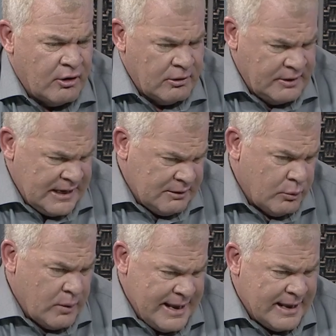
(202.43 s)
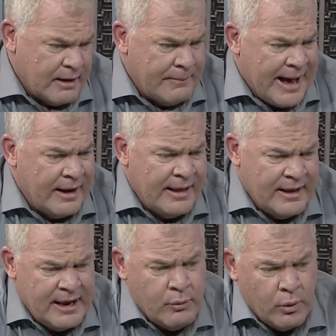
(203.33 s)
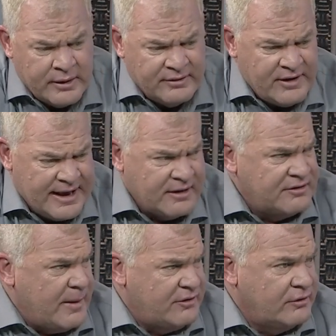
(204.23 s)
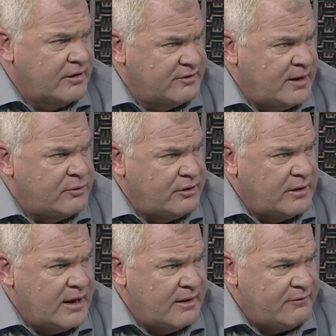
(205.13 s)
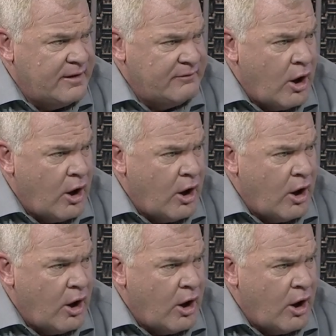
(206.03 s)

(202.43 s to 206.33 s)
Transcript: early in the week about he wouldn't take a special exemption if